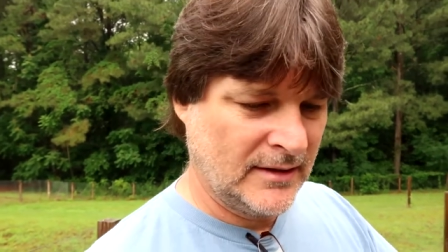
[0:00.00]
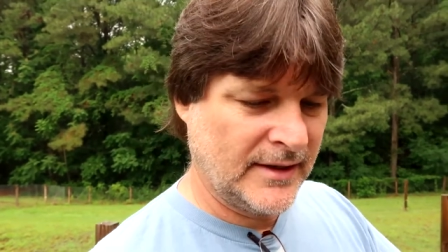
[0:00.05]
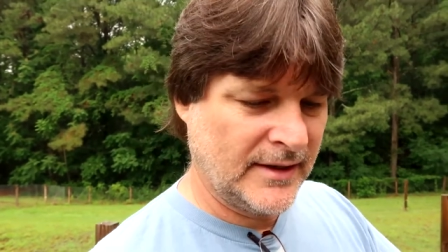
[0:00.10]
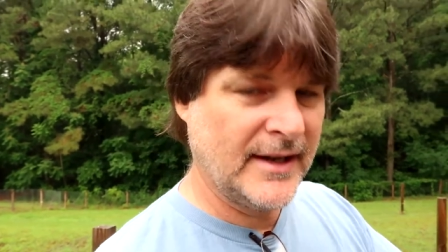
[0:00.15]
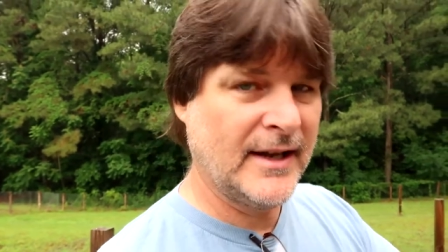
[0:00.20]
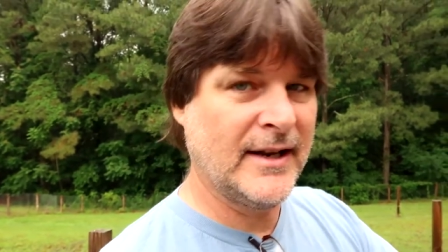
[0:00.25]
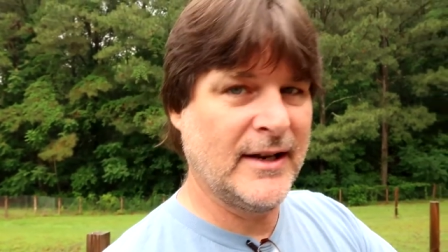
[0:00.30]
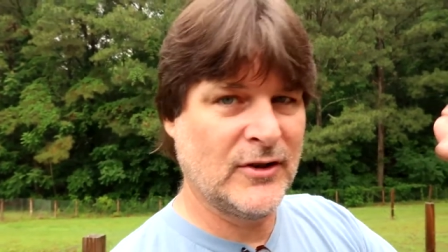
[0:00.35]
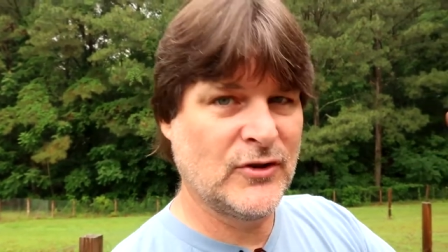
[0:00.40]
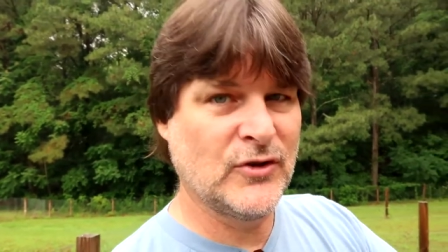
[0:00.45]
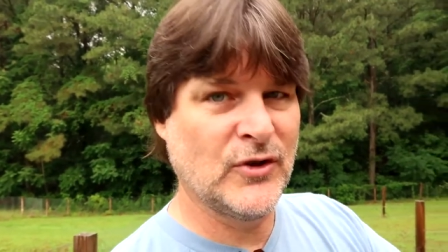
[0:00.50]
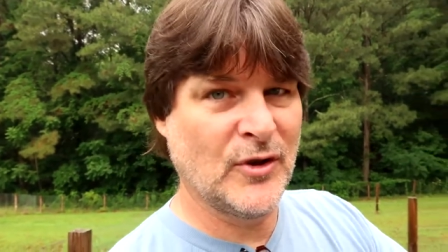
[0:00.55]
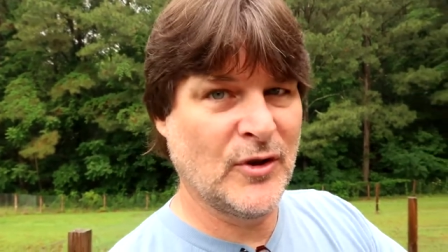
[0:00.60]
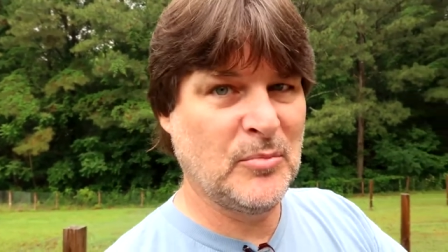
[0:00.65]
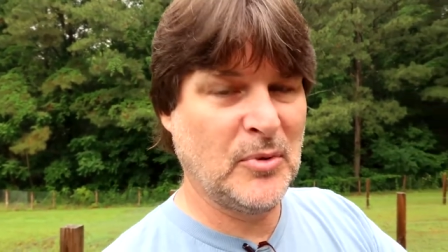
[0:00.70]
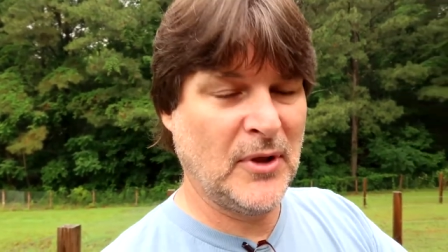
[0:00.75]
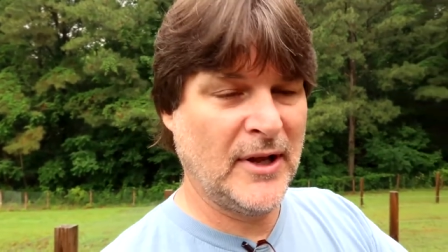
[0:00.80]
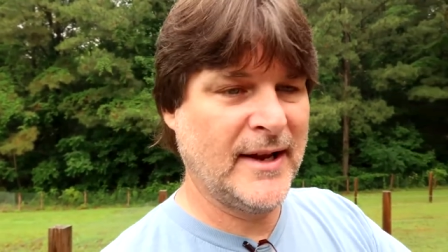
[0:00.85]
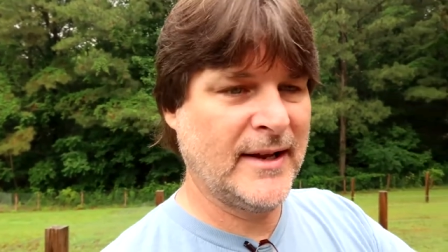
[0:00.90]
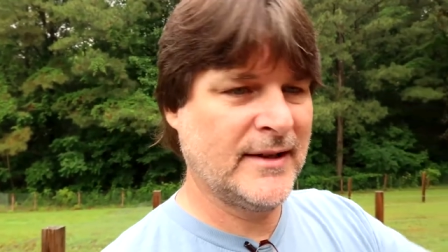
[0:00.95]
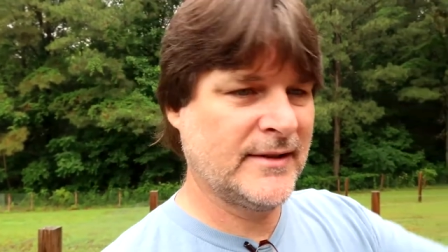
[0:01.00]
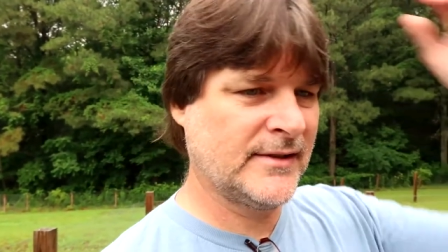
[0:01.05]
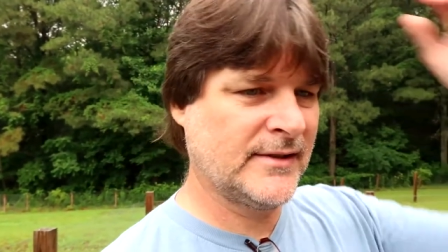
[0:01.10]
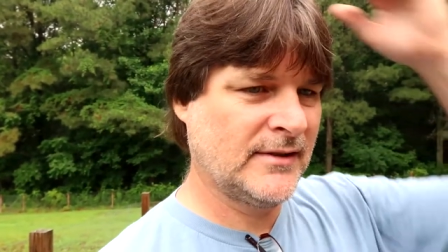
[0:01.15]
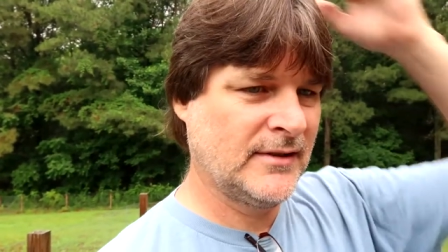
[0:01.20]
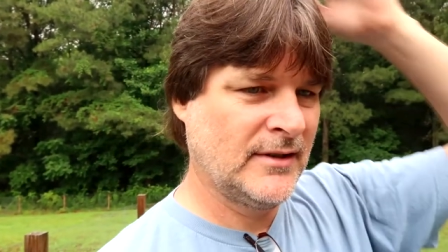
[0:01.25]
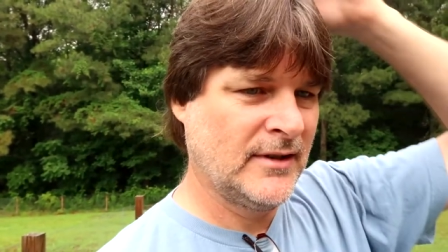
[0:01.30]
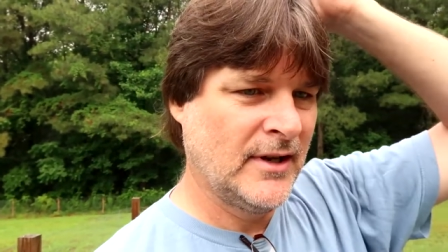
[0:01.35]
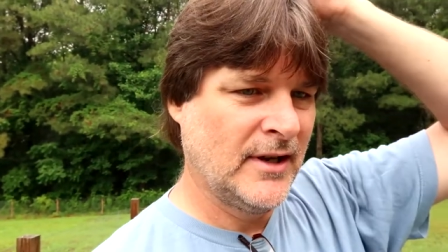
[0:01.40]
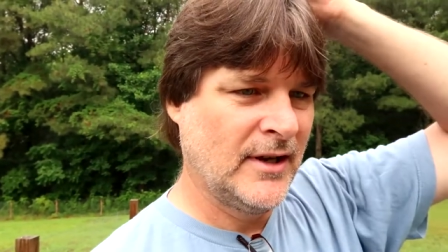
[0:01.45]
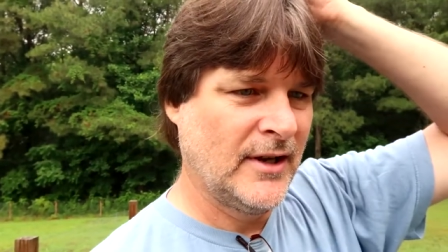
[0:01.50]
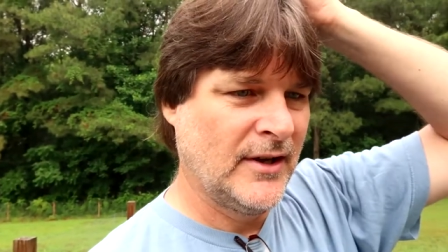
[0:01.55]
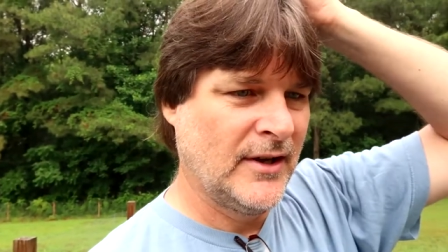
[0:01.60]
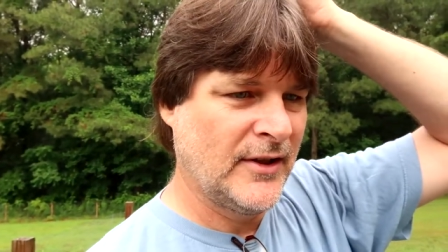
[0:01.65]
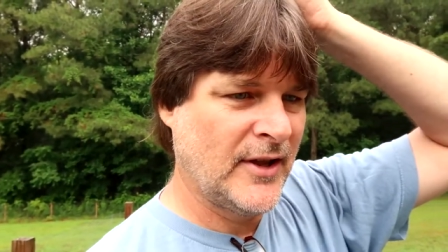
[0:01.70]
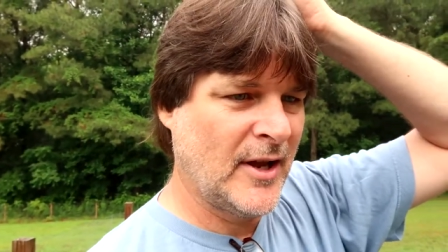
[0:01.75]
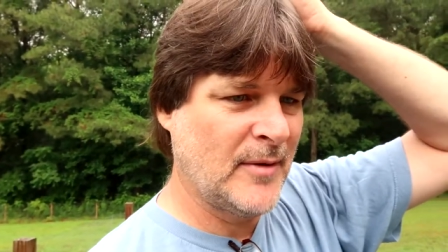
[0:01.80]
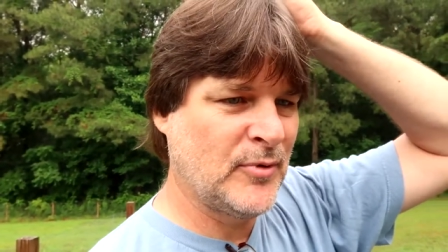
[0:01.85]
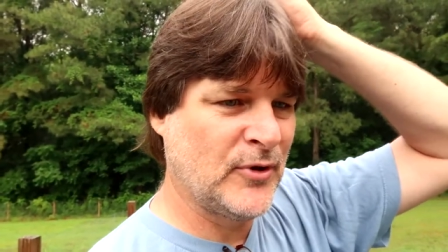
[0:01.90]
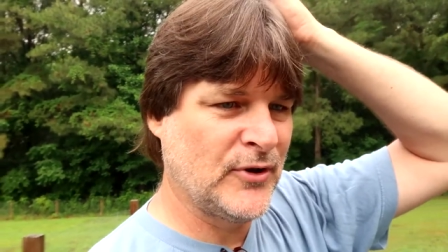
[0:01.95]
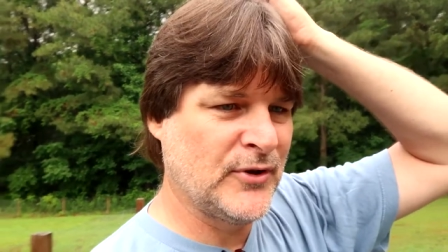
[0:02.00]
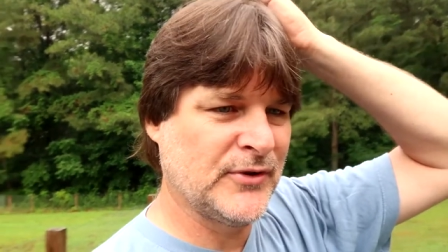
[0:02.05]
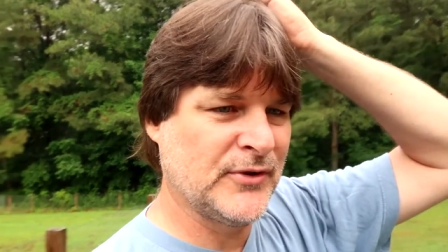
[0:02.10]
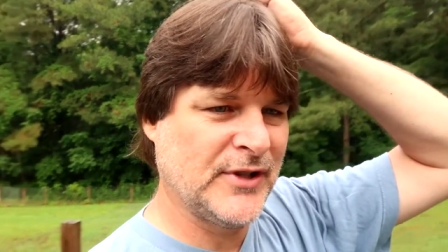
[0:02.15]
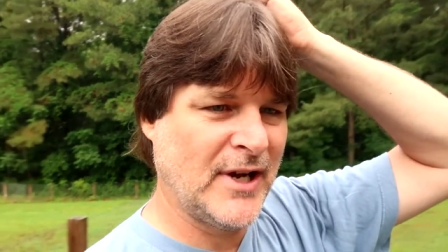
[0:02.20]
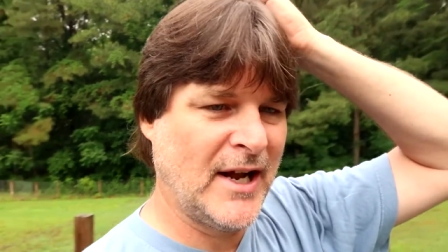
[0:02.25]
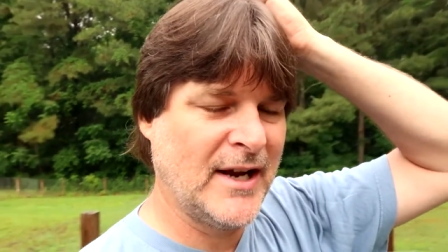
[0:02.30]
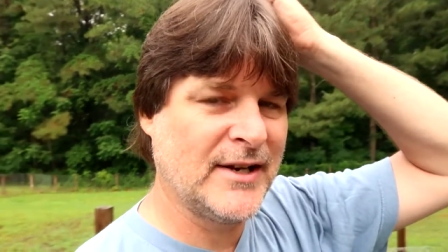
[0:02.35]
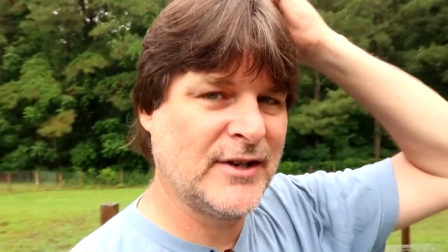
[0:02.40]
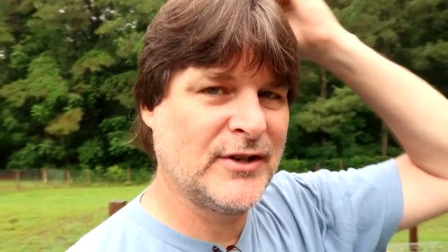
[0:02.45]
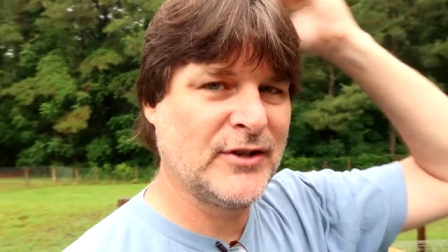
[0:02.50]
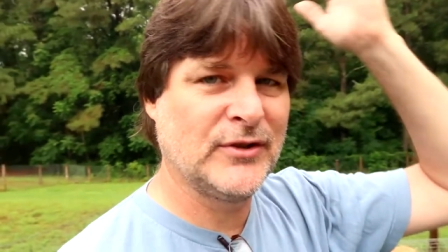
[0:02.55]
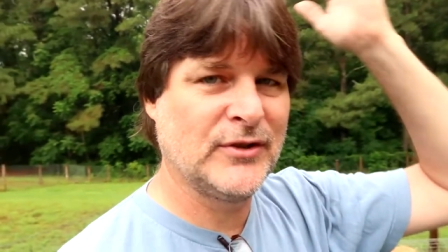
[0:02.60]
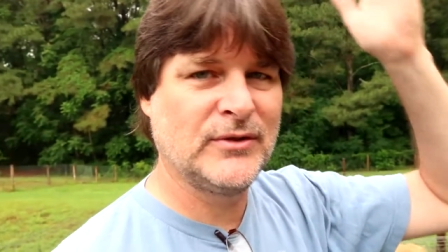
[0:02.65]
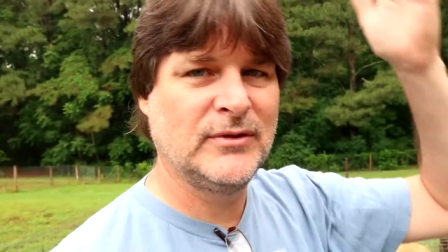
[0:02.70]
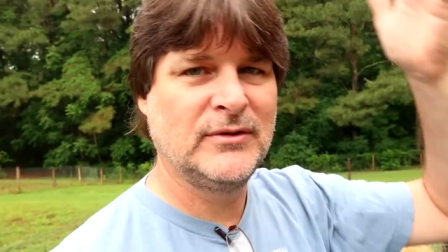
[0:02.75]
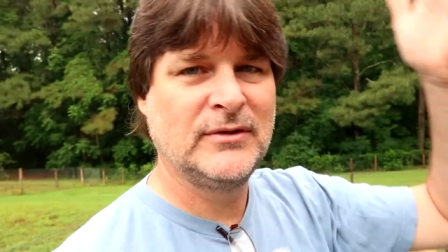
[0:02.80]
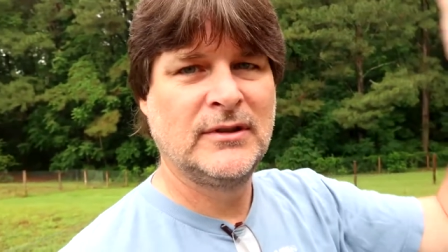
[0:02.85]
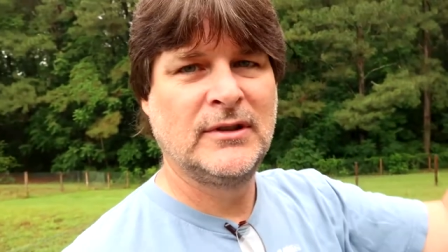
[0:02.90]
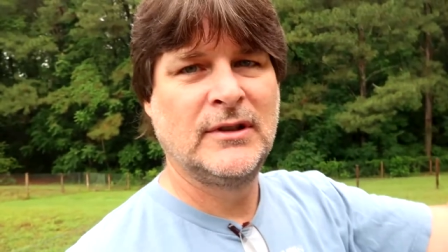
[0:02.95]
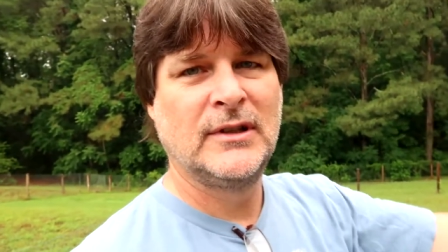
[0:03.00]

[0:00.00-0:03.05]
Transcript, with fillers: getting to the plants, they produce honeydew,